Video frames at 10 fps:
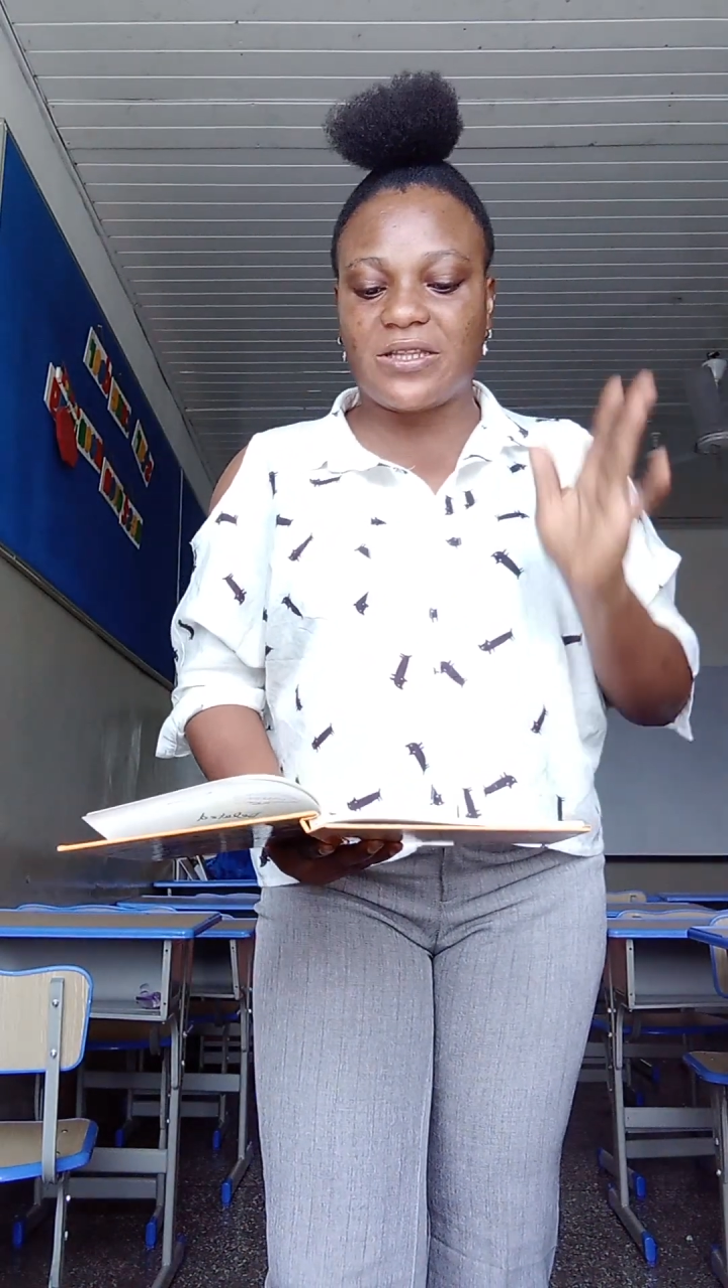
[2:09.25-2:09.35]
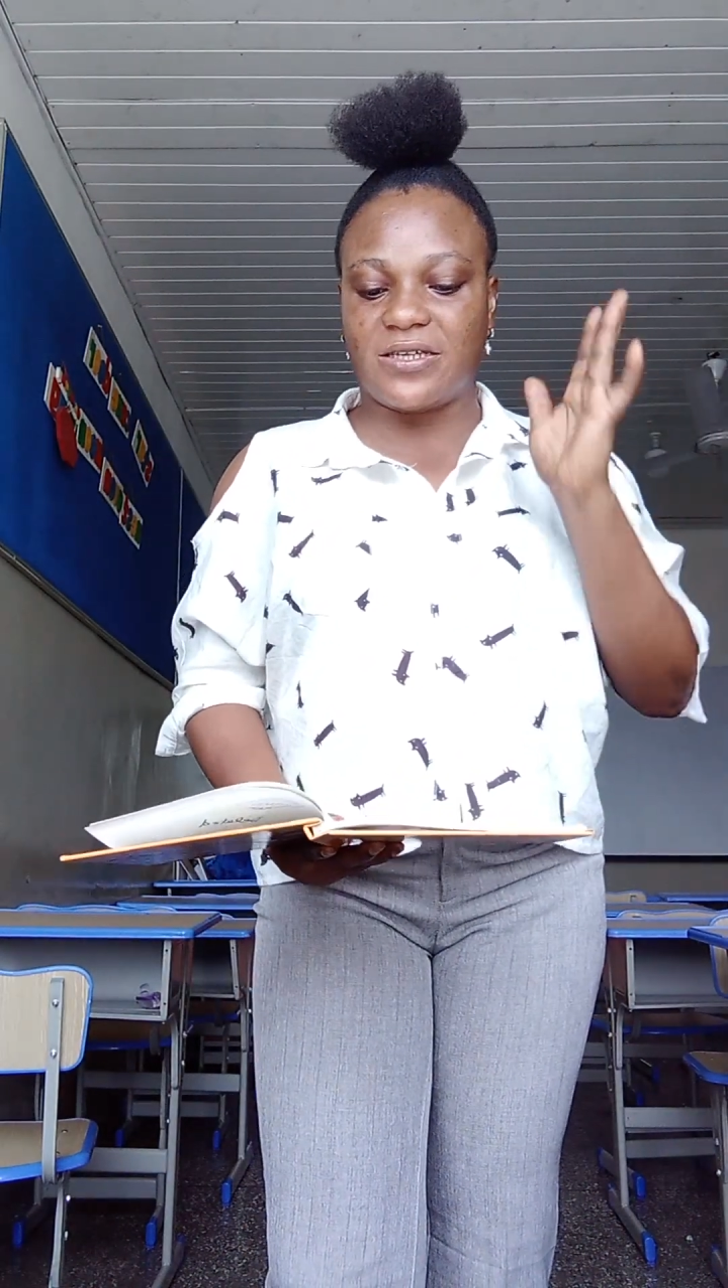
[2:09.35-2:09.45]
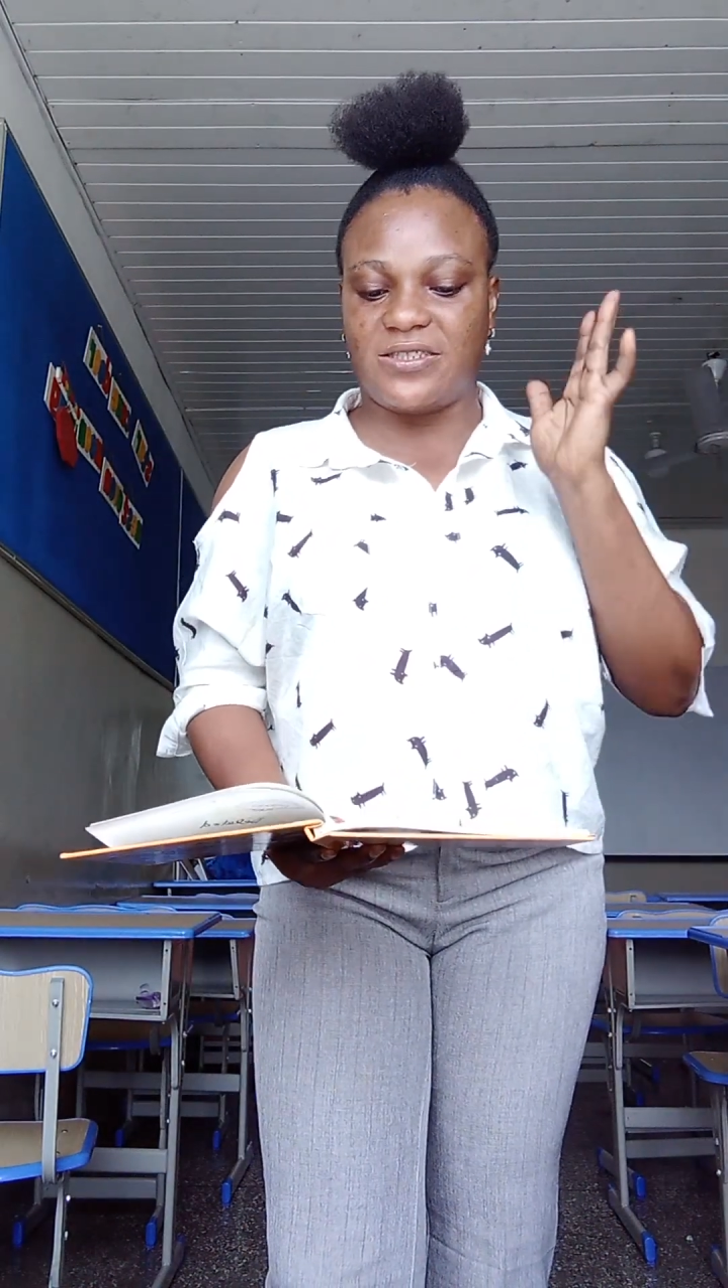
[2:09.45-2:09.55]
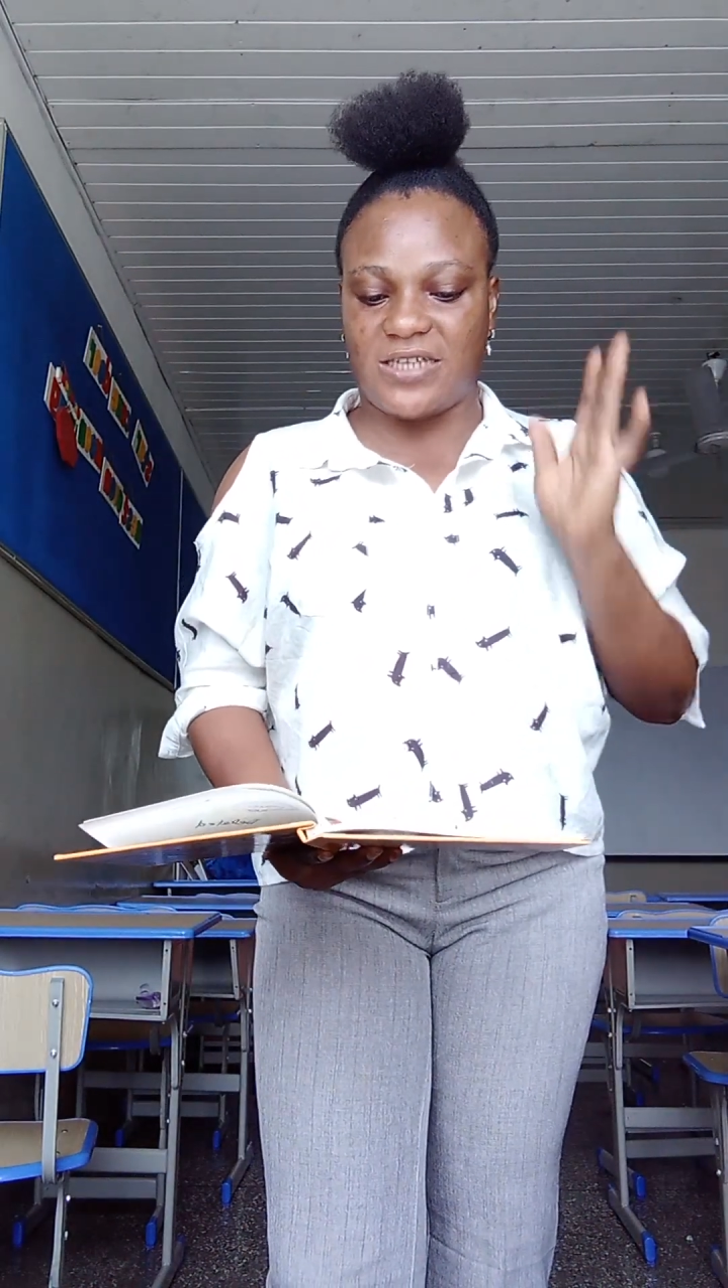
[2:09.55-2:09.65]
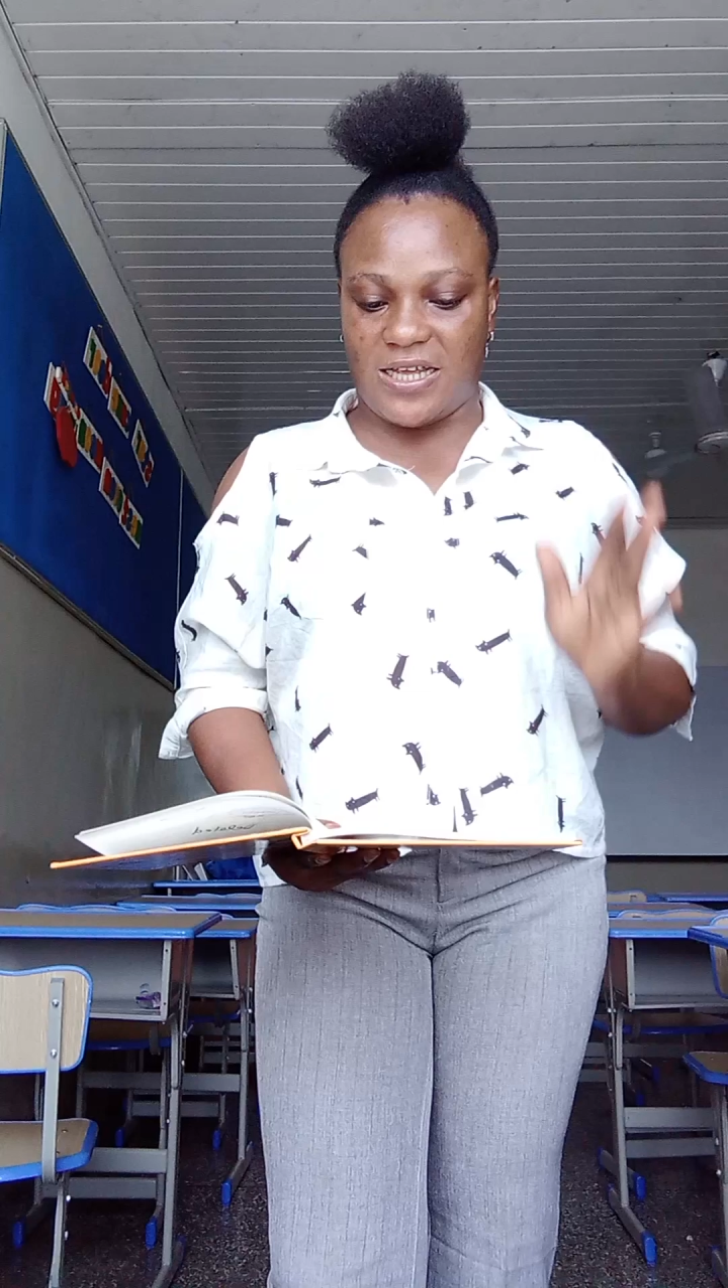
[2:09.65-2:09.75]

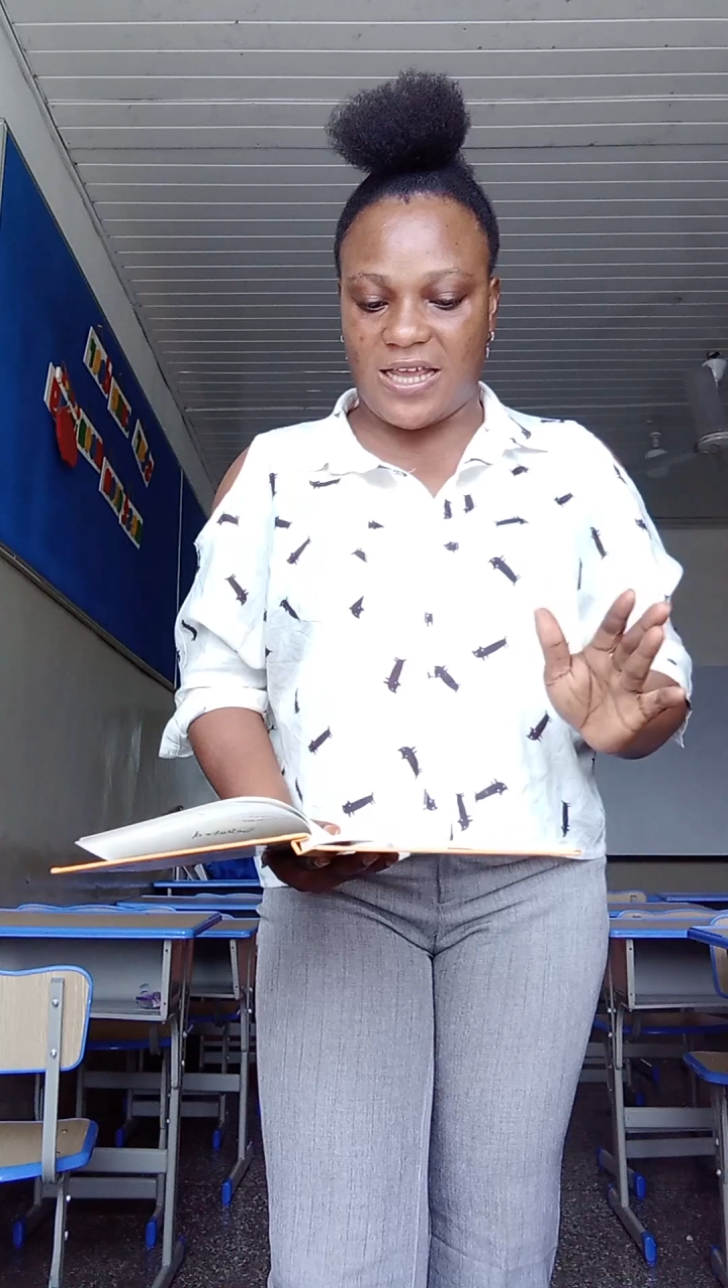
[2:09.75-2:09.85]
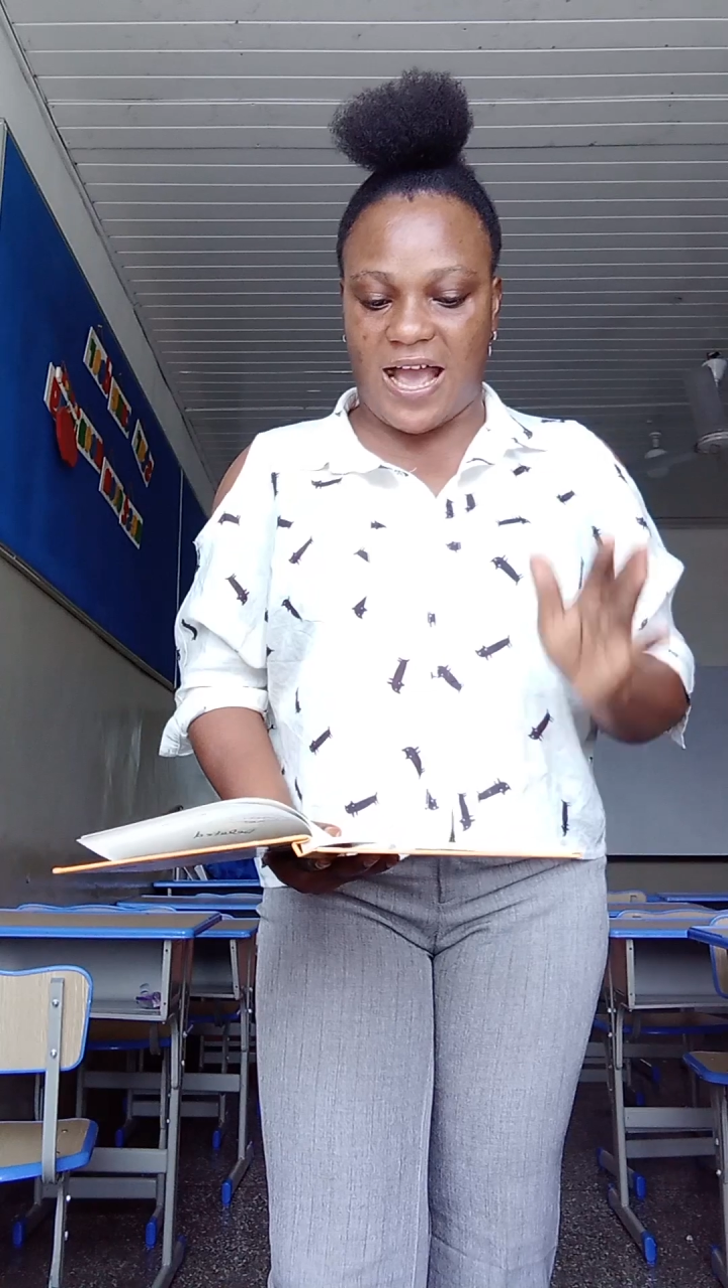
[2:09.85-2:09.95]
the day